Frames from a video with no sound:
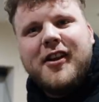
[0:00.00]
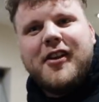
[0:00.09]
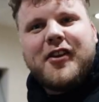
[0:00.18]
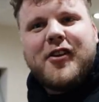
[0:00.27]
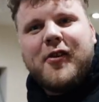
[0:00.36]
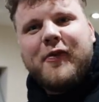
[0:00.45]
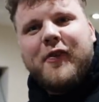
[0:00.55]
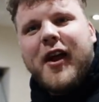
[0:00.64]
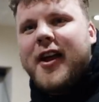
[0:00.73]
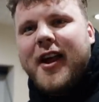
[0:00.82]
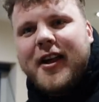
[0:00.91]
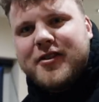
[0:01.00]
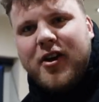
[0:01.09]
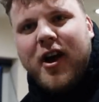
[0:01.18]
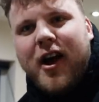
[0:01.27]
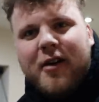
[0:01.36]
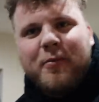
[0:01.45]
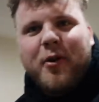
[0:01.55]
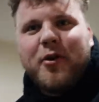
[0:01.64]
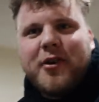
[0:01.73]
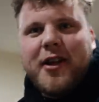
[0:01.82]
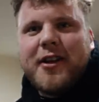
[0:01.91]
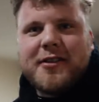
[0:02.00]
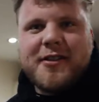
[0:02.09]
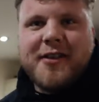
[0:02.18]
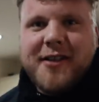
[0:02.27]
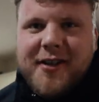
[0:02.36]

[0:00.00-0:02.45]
They're called fried eggs, not hard boiled eggs.